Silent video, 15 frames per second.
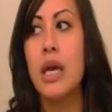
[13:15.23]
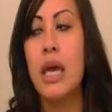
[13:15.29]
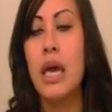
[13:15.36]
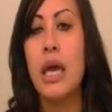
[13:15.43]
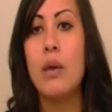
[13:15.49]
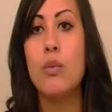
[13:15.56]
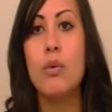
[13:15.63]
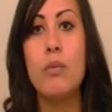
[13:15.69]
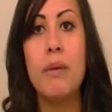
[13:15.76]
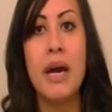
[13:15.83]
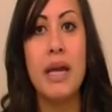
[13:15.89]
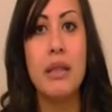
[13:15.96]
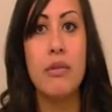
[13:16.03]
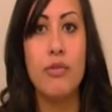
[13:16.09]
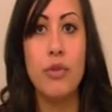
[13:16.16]
and we'll
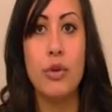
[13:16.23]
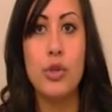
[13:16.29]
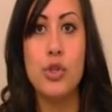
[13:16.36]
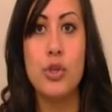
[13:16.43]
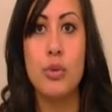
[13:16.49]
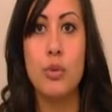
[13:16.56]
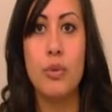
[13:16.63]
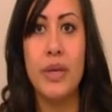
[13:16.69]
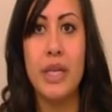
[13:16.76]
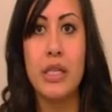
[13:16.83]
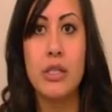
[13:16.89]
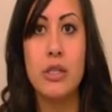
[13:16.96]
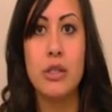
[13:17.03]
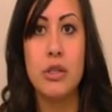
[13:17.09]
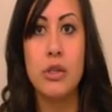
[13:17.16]
buy the furniture when we get
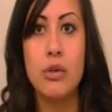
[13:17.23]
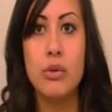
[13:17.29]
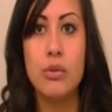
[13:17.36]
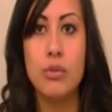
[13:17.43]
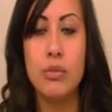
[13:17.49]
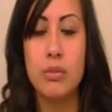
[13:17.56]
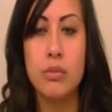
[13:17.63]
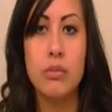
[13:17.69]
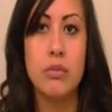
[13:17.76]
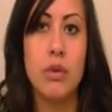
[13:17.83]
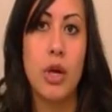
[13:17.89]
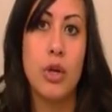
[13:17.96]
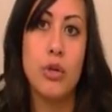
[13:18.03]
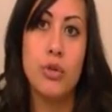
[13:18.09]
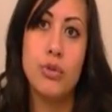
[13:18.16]
to
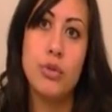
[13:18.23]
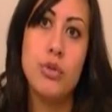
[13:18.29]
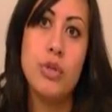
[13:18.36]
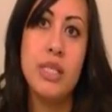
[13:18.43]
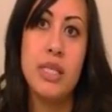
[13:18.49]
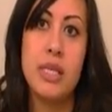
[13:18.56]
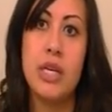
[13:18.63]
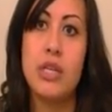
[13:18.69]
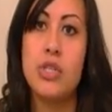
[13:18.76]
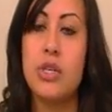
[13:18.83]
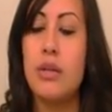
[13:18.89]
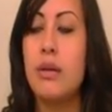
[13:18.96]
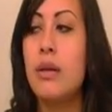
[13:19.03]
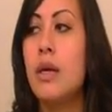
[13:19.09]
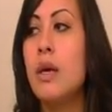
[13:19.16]
our new duty station.
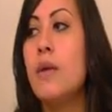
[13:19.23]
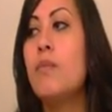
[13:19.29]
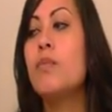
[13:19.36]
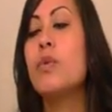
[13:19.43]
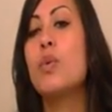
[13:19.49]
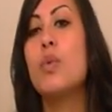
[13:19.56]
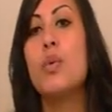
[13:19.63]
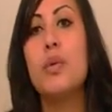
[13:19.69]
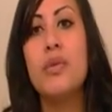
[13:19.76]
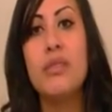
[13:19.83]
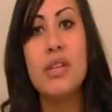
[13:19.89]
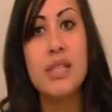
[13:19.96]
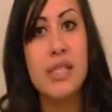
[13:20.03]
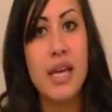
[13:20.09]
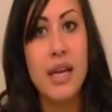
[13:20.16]
Well, we've
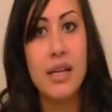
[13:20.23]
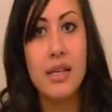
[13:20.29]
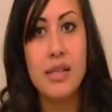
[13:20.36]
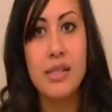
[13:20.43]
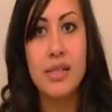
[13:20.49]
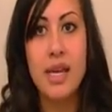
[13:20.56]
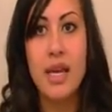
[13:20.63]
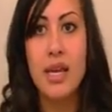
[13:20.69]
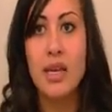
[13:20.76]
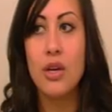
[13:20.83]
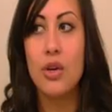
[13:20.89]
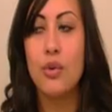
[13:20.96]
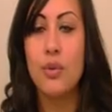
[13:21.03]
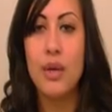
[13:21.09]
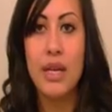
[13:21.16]
decided to stay
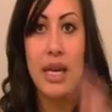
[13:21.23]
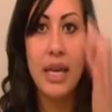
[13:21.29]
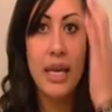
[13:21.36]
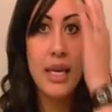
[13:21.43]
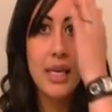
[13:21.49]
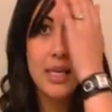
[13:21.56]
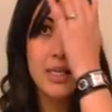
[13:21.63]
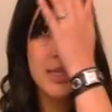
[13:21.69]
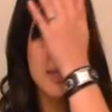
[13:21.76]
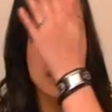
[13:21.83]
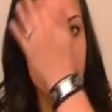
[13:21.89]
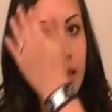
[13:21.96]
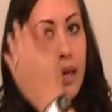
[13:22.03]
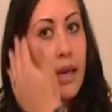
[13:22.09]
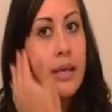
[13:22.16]
here. Renee
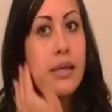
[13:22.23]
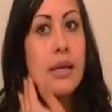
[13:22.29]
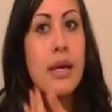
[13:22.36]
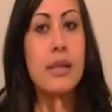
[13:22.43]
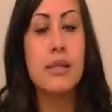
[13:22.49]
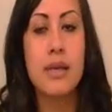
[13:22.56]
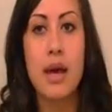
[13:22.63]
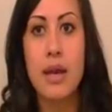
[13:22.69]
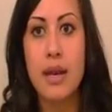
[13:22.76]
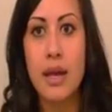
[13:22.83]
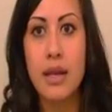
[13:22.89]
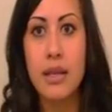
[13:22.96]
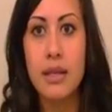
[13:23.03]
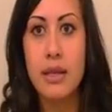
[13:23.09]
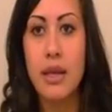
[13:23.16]
has gotten
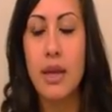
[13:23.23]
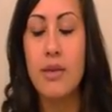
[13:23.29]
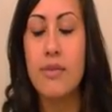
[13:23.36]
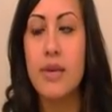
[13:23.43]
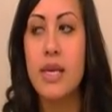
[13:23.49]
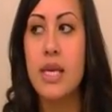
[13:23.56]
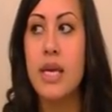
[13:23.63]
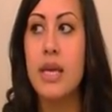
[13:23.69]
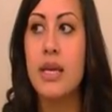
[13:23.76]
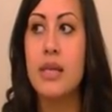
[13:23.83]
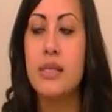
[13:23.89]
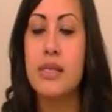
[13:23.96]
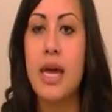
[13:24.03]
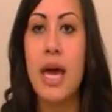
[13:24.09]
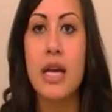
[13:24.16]
out of the Navy and
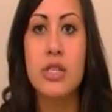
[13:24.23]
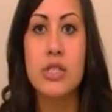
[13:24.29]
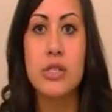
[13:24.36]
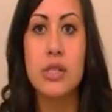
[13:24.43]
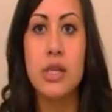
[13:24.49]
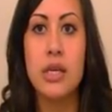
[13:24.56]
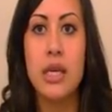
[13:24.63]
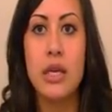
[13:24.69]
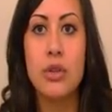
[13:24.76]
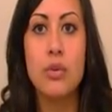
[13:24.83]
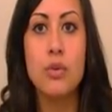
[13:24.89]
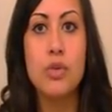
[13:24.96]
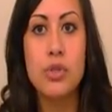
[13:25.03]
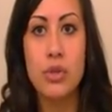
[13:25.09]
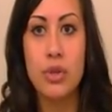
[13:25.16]
is actually in the
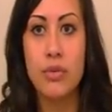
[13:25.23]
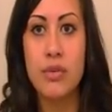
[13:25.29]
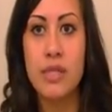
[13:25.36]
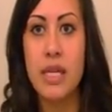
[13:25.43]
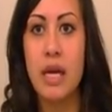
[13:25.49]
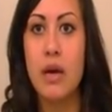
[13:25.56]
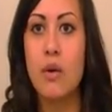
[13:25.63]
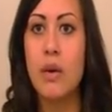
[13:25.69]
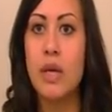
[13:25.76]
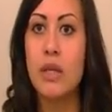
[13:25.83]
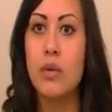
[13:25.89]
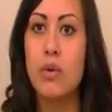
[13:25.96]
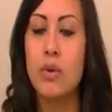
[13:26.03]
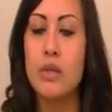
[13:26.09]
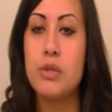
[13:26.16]
reserves now
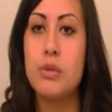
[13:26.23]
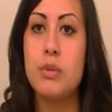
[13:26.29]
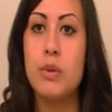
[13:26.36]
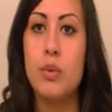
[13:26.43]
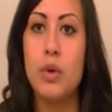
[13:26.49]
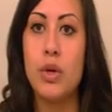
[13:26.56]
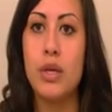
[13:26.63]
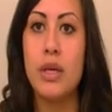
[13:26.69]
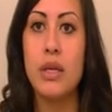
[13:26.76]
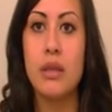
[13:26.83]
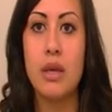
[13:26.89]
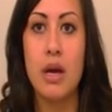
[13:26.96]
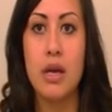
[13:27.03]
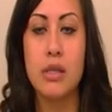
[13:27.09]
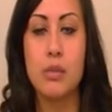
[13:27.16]
and going to be working at
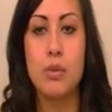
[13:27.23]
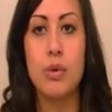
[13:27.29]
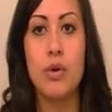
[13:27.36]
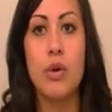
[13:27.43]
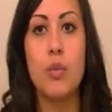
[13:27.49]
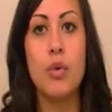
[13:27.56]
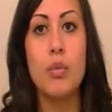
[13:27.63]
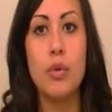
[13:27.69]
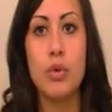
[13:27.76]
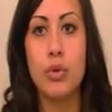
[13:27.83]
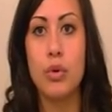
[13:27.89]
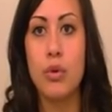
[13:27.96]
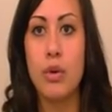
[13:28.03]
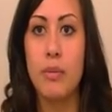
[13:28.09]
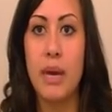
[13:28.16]
the hospital, and we're
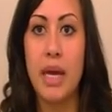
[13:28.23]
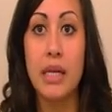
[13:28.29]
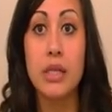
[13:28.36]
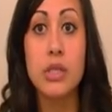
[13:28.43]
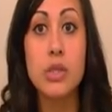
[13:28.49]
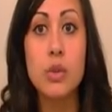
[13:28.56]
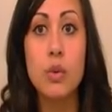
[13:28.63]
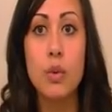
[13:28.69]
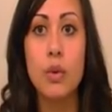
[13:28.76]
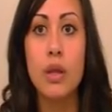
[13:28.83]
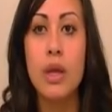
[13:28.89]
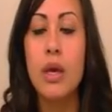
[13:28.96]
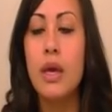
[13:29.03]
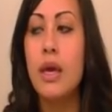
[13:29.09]
both going back to school.